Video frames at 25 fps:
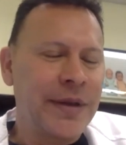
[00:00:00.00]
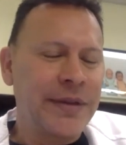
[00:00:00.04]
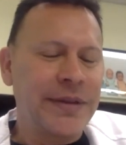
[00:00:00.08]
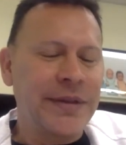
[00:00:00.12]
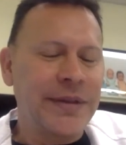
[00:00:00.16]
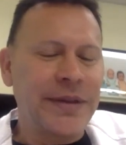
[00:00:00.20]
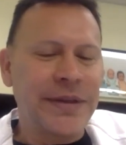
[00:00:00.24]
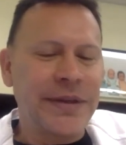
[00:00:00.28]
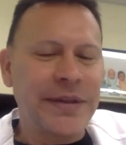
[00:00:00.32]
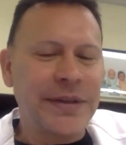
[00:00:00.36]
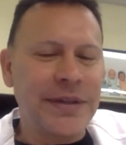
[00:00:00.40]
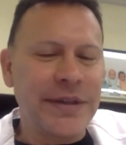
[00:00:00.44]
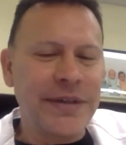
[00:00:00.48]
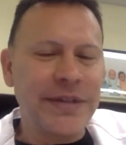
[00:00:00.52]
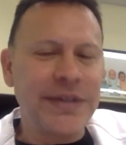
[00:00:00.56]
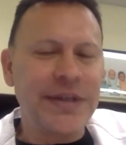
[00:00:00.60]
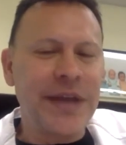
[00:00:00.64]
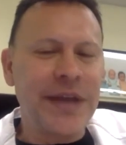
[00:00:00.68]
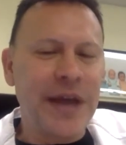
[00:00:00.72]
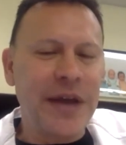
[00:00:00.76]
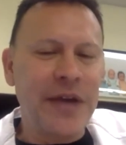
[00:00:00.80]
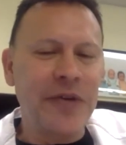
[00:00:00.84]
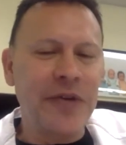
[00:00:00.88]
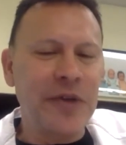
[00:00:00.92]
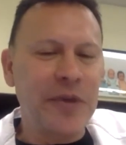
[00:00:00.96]
this
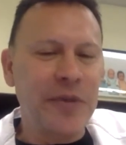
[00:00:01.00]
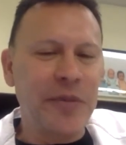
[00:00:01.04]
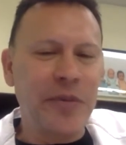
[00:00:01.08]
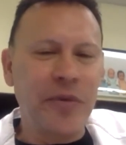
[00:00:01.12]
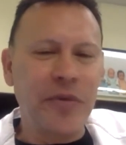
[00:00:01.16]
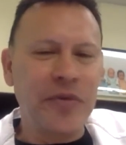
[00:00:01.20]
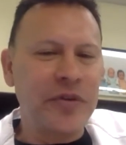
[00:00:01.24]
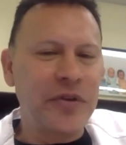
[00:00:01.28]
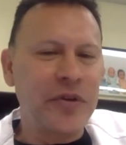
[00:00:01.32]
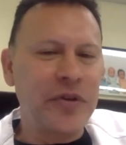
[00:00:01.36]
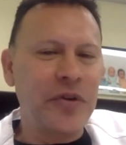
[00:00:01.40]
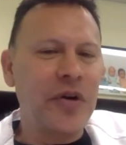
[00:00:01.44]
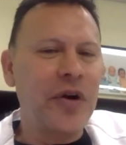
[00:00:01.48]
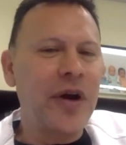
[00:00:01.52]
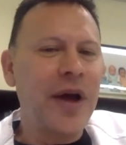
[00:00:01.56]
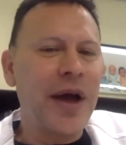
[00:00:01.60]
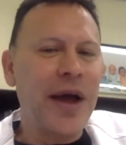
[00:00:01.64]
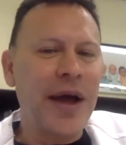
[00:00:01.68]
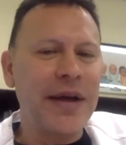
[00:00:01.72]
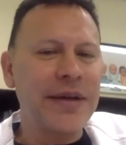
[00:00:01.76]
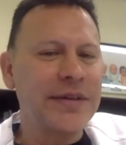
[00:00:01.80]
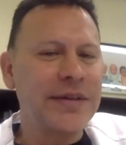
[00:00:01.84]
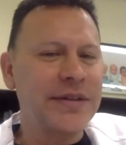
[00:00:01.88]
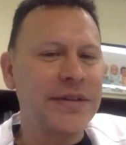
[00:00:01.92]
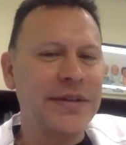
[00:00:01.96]
kind of the procedure
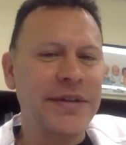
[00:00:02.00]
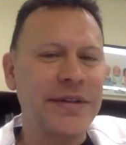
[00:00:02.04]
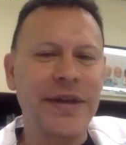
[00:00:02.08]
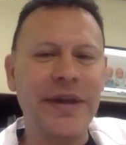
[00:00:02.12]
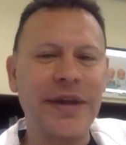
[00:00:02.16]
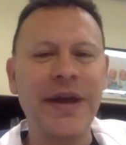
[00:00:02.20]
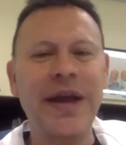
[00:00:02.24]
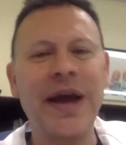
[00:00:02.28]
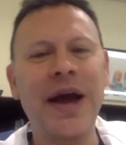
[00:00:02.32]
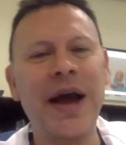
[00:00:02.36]
has the